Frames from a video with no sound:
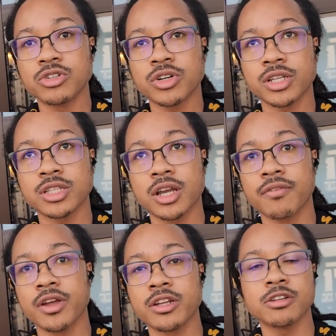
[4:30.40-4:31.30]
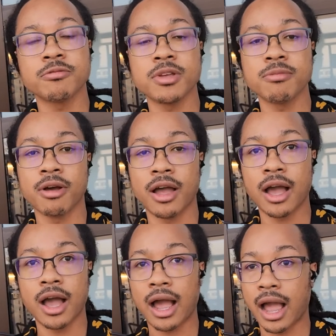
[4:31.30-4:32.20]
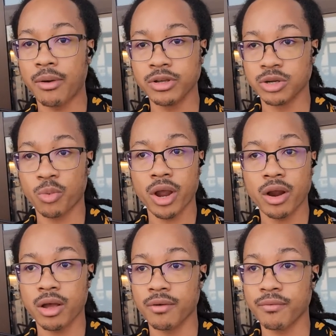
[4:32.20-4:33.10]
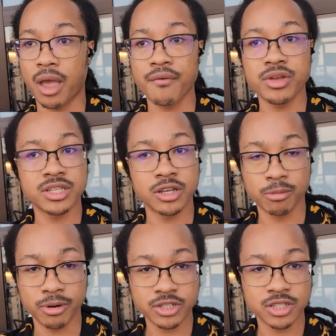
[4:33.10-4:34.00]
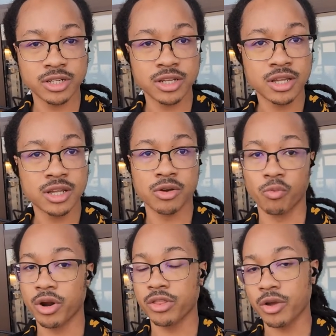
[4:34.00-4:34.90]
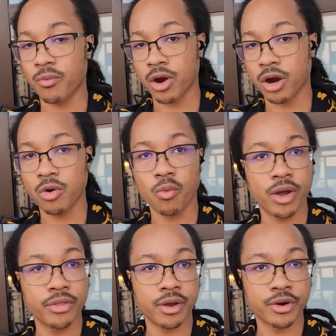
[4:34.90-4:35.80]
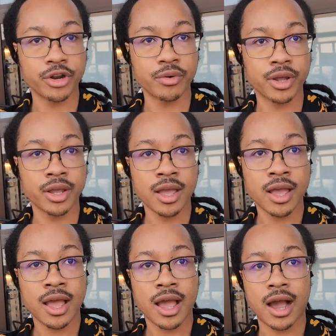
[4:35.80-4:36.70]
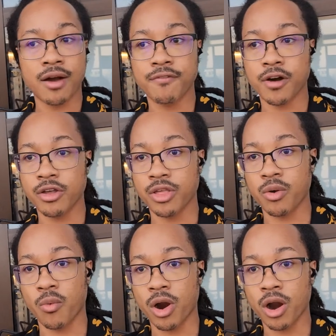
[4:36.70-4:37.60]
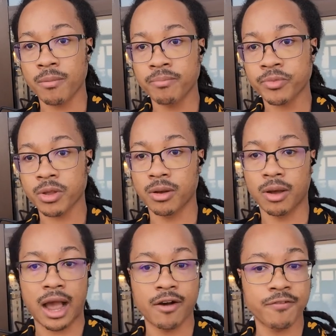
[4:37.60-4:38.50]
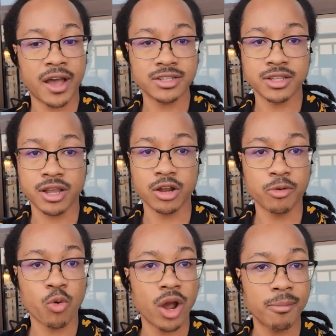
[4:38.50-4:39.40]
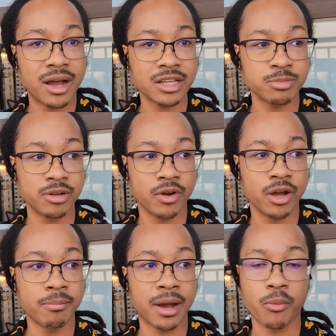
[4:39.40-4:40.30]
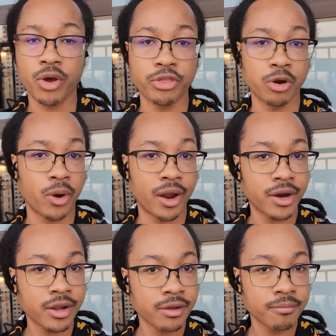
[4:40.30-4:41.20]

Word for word: tried to take advantage of me, but I was aware of every single person, where they were, what they were doing, how far they were, how fast they could quite possibly run by what they're wearing.